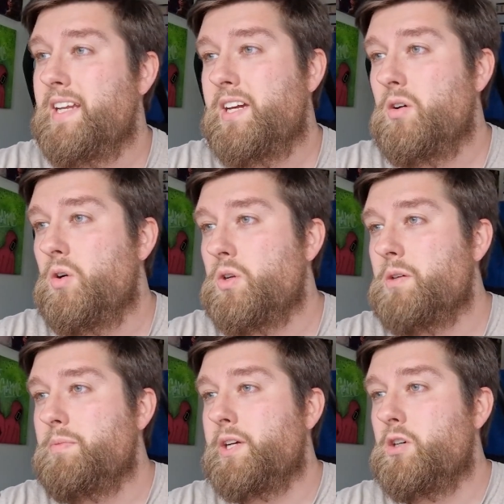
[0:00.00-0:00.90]
Nico
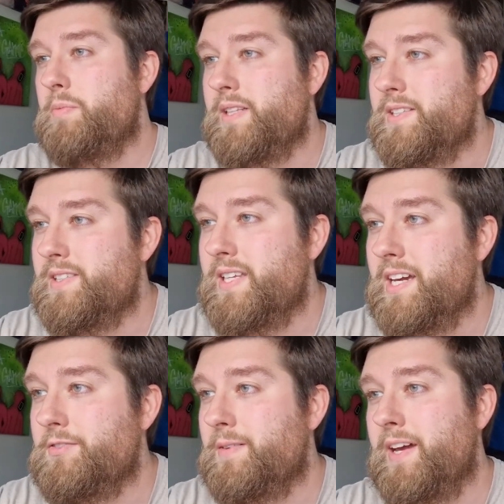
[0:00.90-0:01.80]
Hülkenberg up in
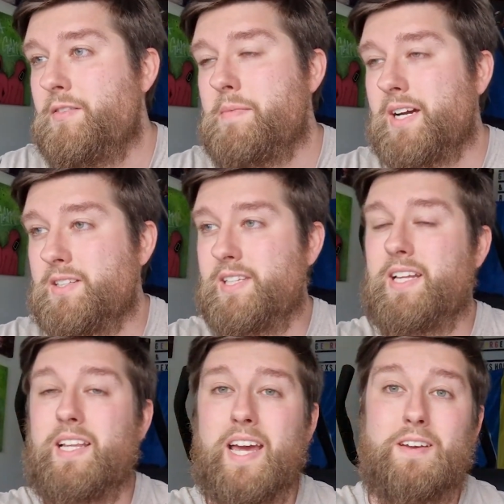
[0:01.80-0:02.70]
6th, Gavin
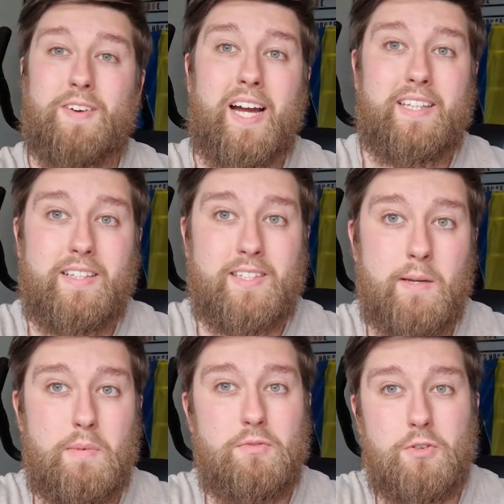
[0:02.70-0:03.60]
Magnussen in 8th. I did
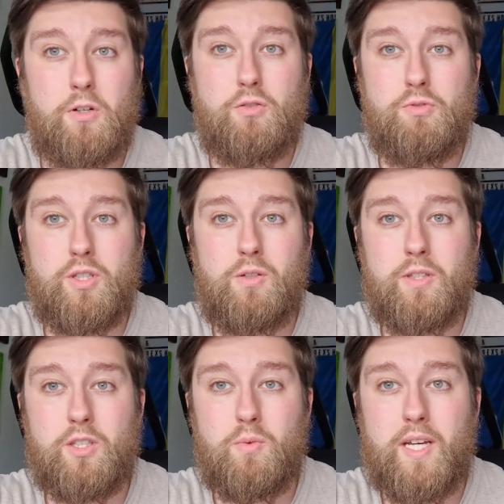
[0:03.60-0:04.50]
tip them for a good result
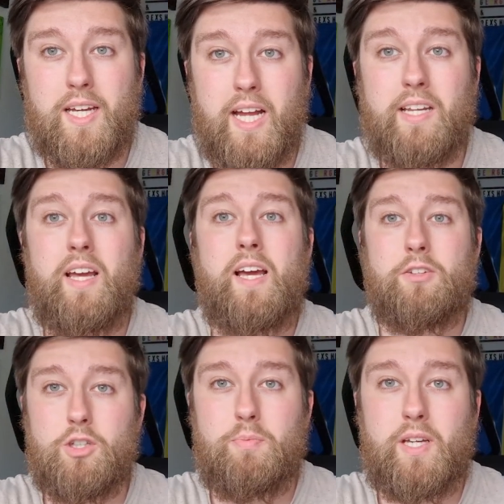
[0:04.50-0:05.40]
this weekend,
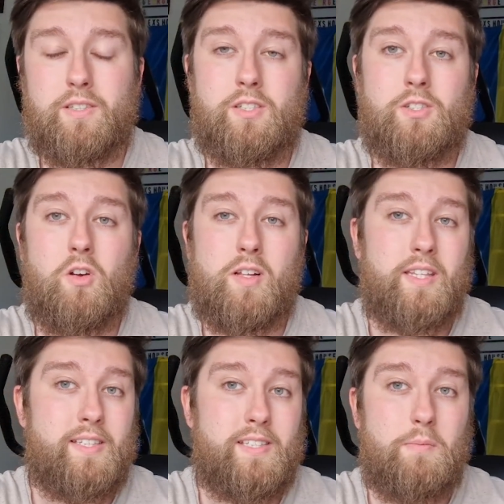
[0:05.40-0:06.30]
just because historically
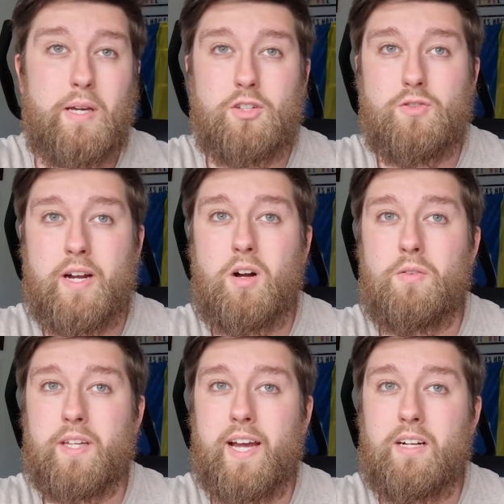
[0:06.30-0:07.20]
this is the best track
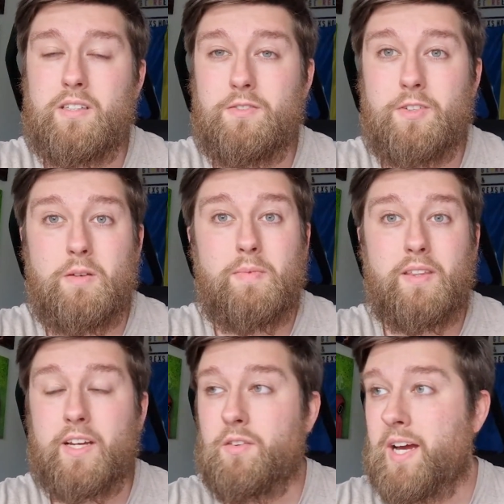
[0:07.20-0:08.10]
on the calendar for them.
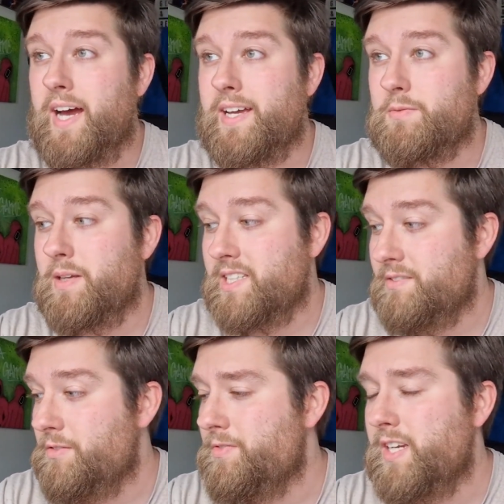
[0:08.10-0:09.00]
They got the highest place
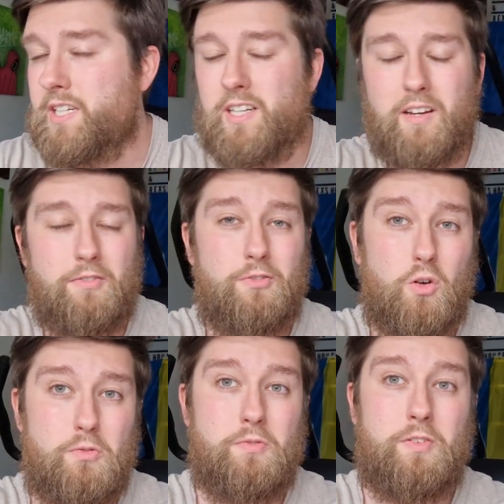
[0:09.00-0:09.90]
ever finishing,
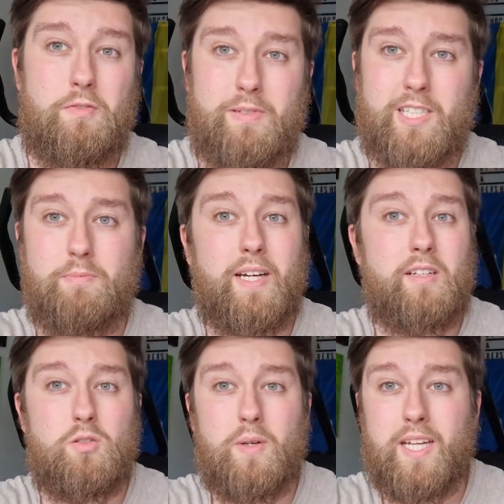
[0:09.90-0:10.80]
4th and 5th place
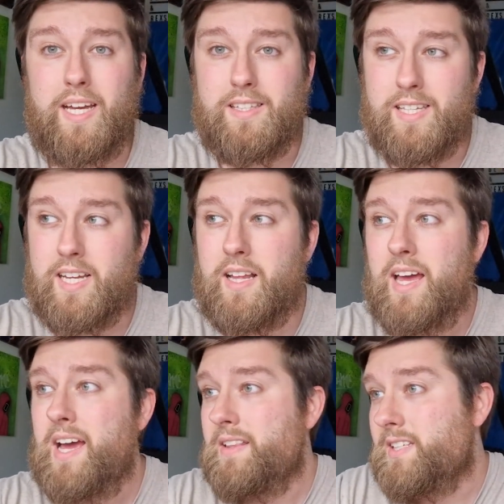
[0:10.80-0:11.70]
back in 2018.
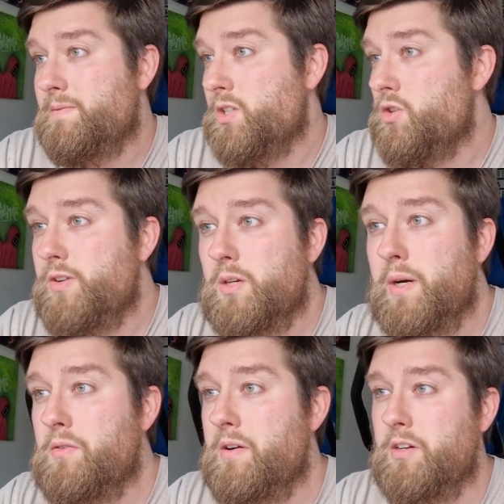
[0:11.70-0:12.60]
Seemed to go really
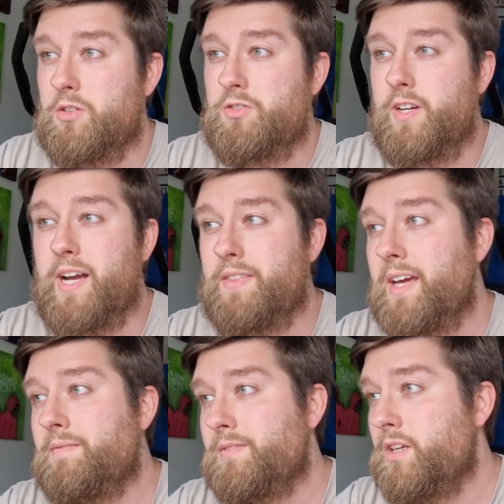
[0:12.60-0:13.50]
well around Austria, and
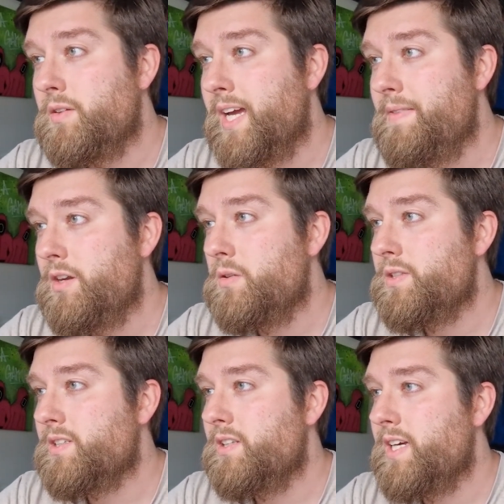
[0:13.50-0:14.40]
they kept their
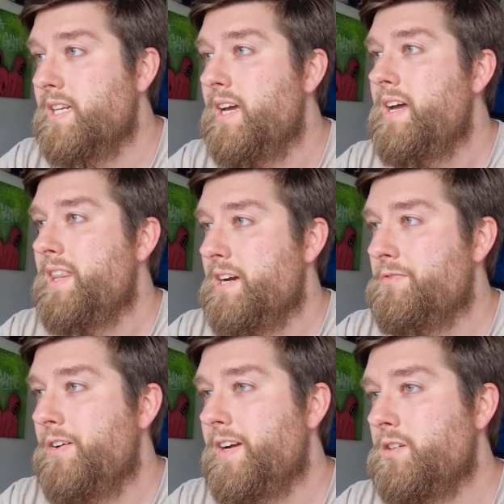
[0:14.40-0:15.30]
noses clean. They were
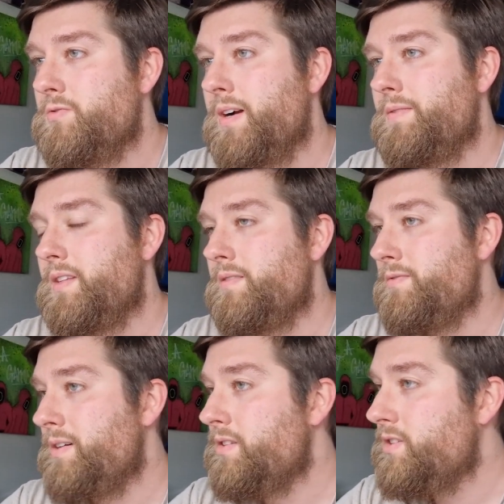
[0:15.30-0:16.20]
very good around
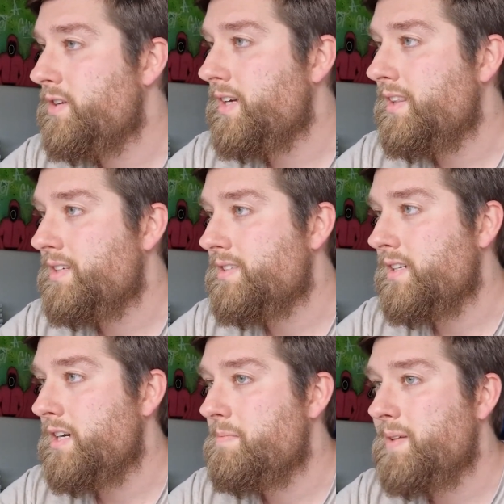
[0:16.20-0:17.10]
the circuit this
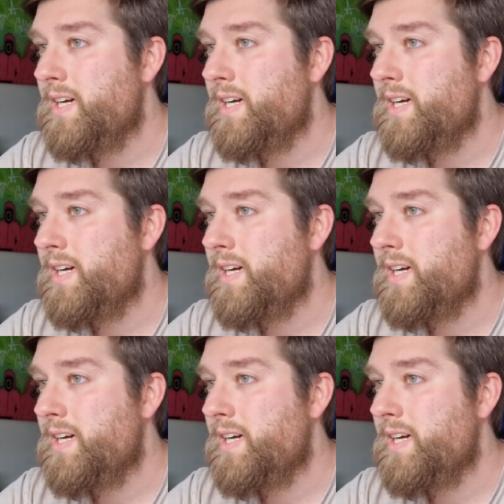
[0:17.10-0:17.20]
time.